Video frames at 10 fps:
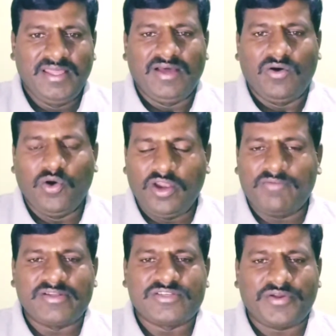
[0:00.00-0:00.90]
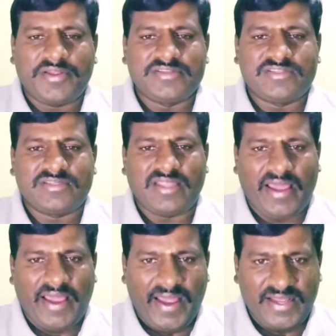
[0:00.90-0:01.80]
Whole life
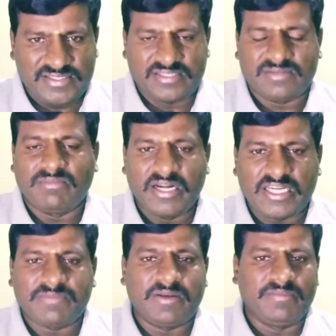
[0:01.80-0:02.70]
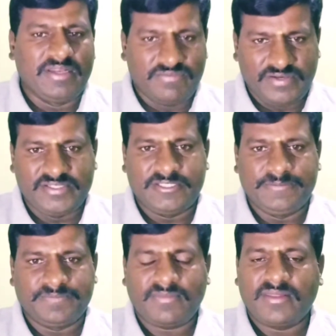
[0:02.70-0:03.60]
insurance has multiple
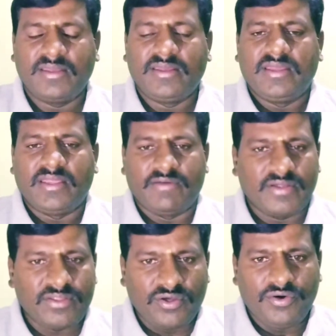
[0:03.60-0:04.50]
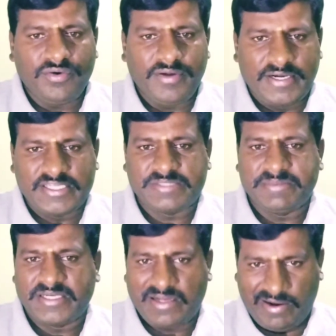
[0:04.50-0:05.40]
benefits, even though it is
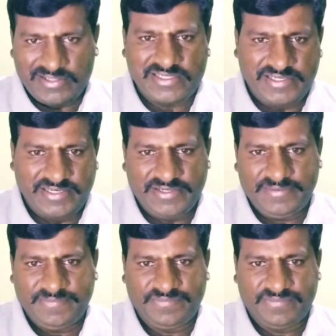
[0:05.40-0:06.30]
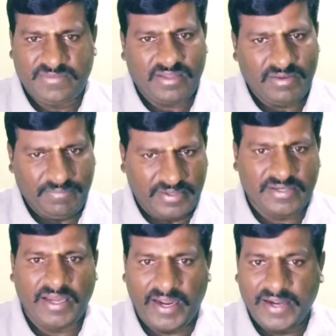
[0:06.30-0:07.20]
bit costlier,
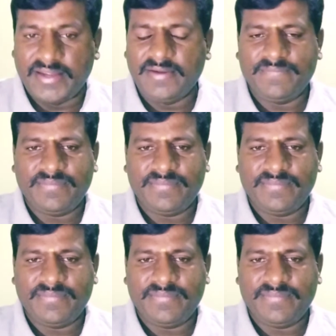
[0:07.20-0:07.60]
bit high.